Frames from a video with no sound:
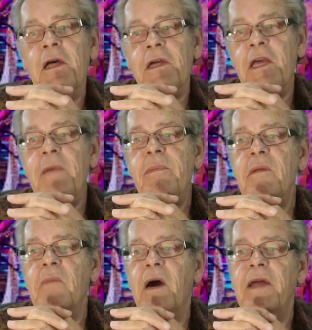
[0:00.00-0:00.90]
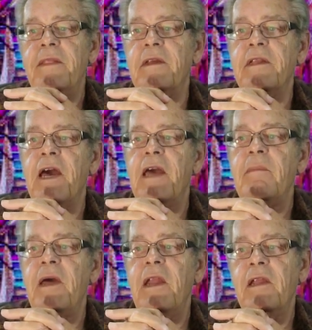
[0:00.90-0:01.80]
Keep in mind that gay
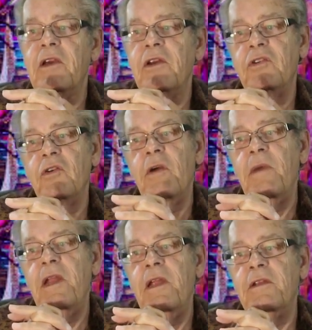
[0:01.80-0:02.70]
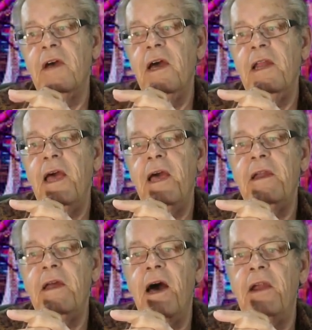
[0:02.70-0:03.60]
men and katoi men in
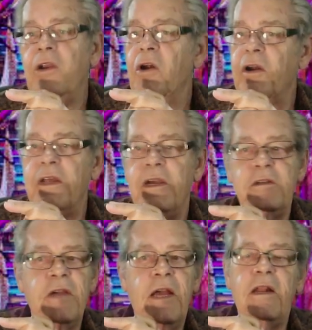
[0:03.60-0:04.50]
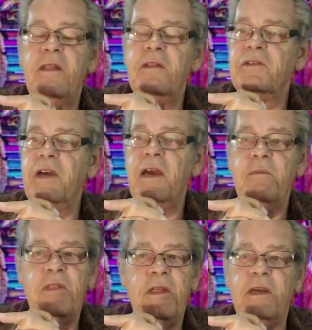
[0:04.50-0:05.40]
Thailand are not exactly the
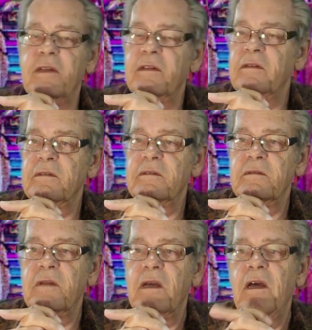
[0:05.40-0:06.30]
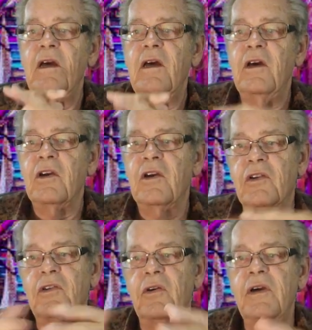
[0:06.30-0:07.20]
same thing.
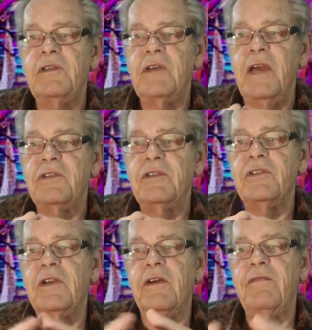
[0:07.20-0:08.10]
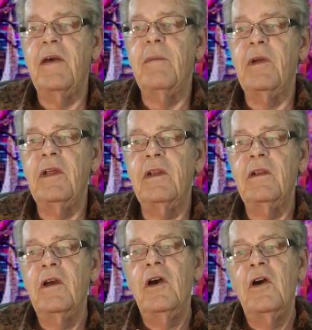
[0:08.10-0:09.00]
Katoi's actions are feminine,
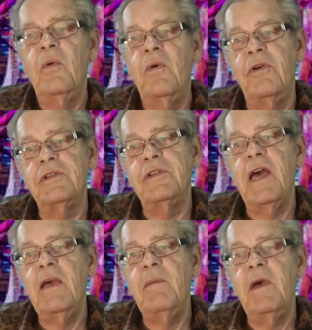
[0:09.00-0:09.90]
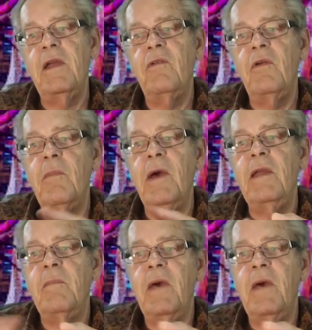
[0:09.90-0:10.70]
whereas gay men remain